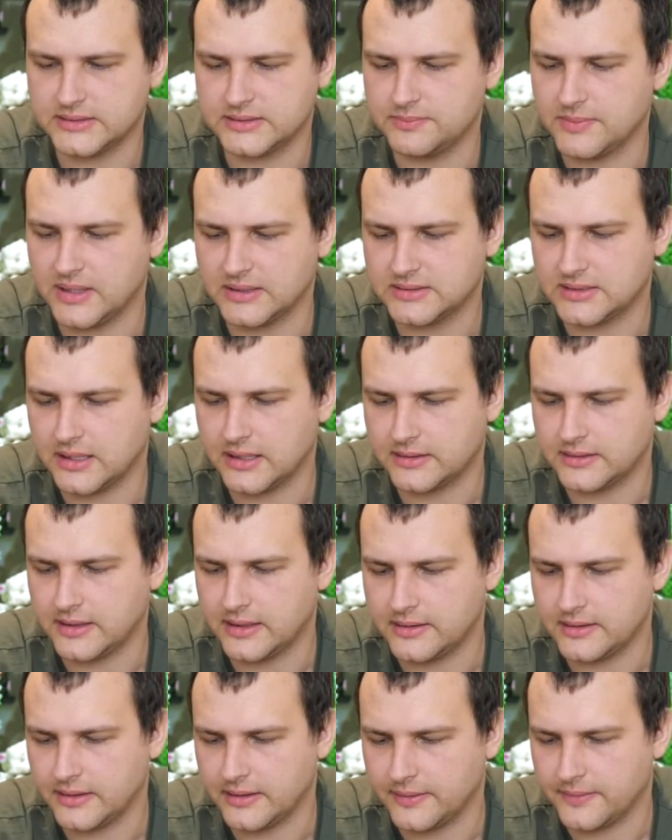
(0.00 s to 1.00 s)
smells like
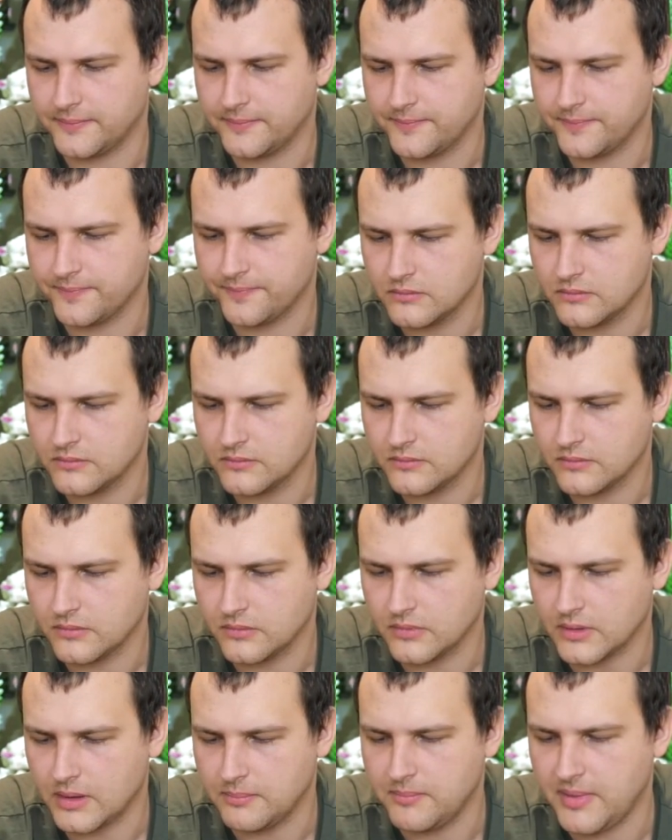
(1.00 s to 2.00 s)
nothing.
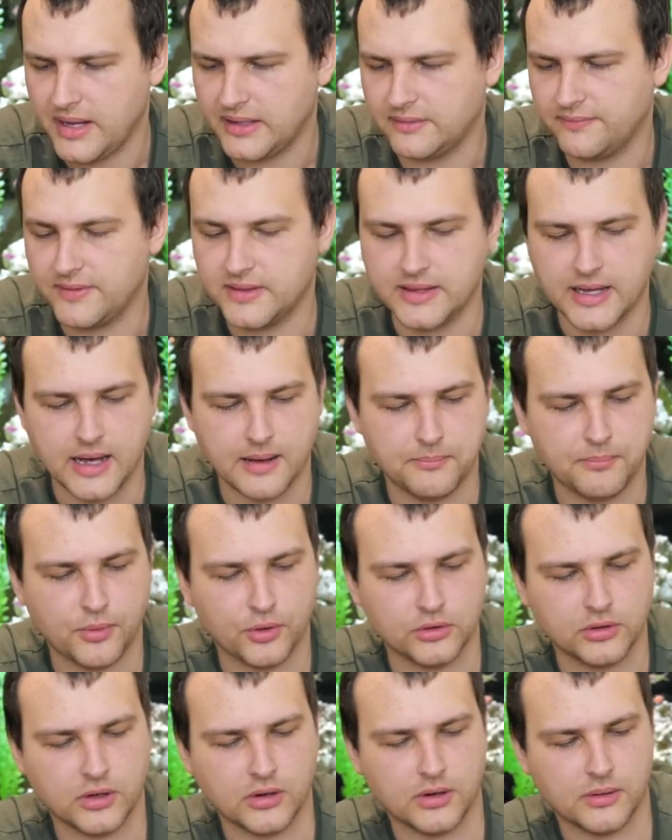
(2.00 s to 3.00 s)
Made with the
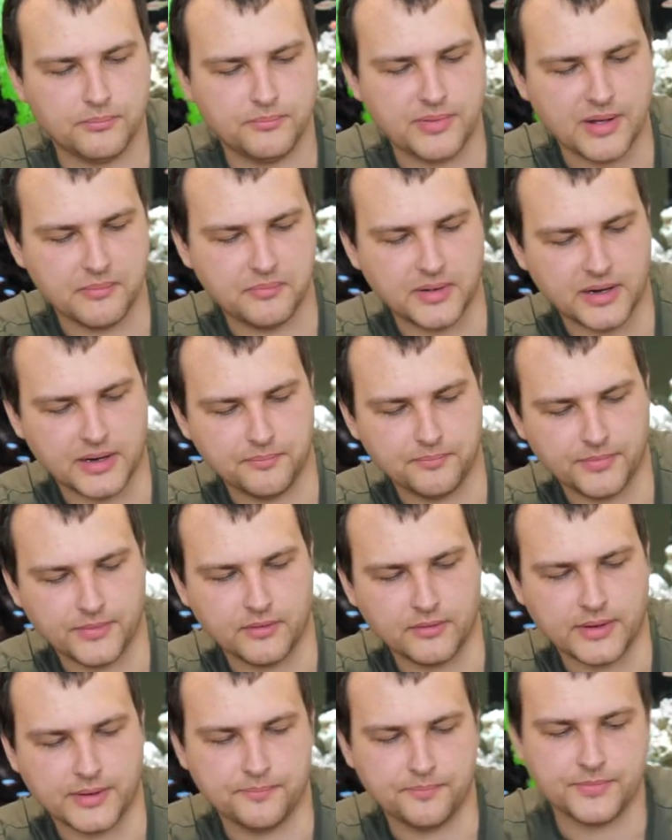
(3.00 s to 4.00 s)
Apollo pepper.
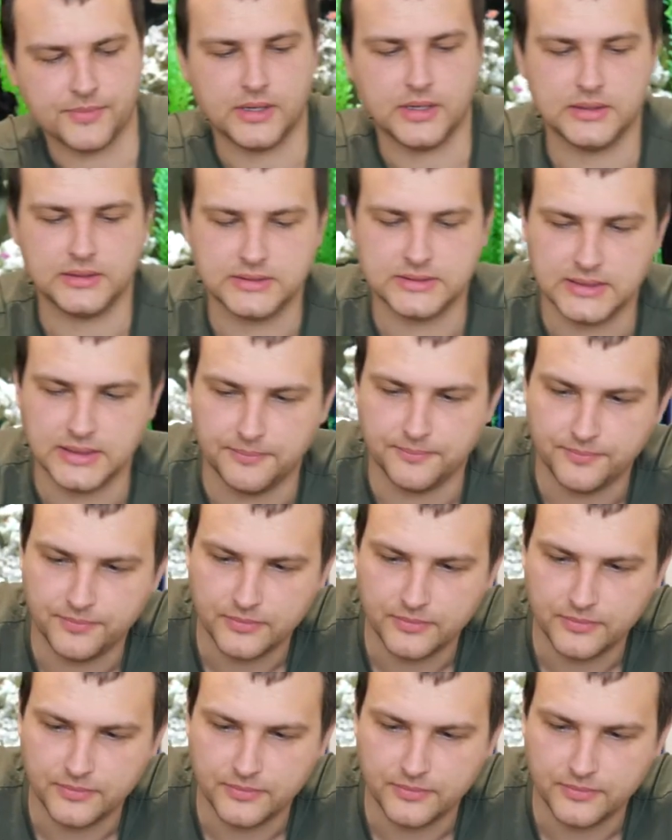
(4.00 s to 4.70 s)
Okay, let's see.